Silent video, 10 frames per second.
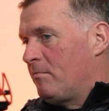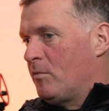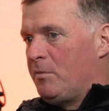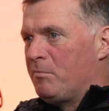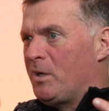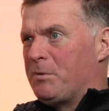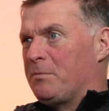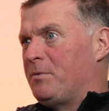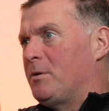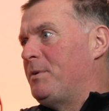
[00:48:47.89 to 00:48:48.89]
Might
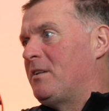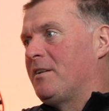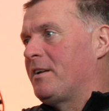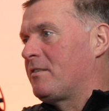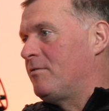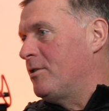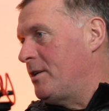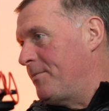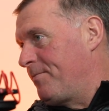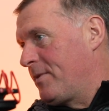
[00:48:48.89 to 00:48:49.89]
not be till the next
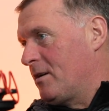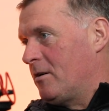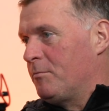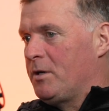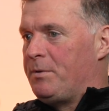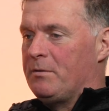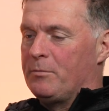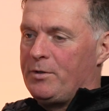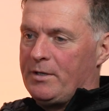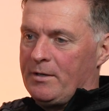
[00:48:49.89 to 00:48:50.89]
Friday, or it might be the
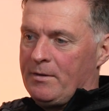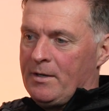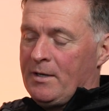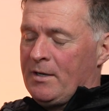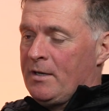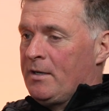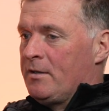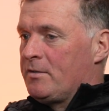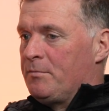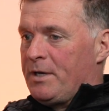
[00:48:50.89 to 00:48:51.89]
Monday.
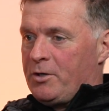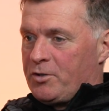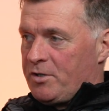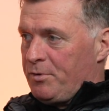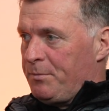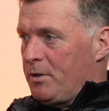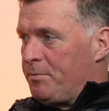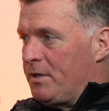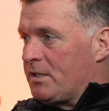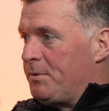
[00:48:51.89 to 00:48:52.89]
Some managers will ring me
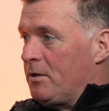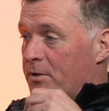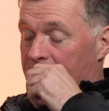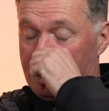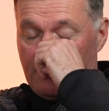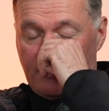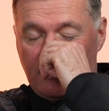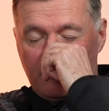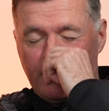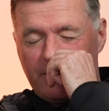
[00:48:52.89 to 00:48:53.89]
up and ask me how they
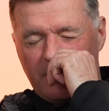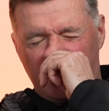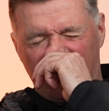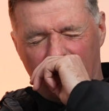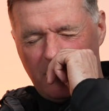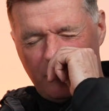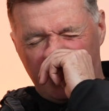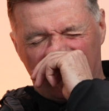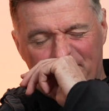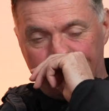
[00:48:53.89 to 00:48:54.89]
think the game
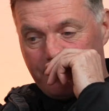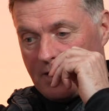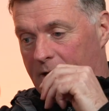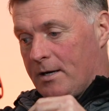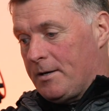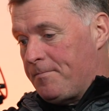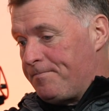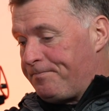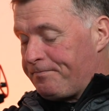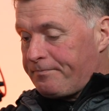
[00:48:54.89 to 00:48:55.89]
went.
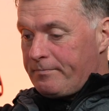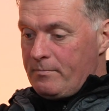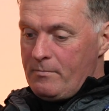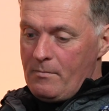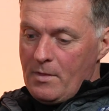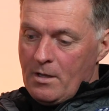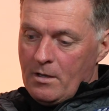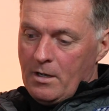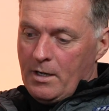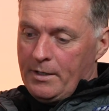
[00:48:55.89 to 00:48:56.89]
And
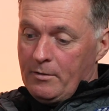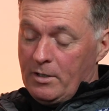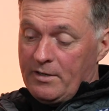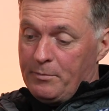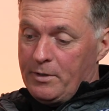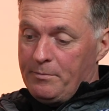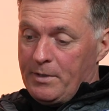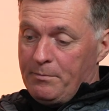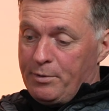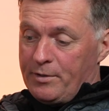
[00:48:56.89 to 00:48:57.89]
I'll give my
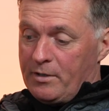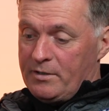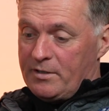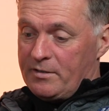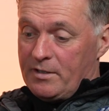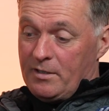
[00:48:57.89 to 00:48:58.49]
input onto it.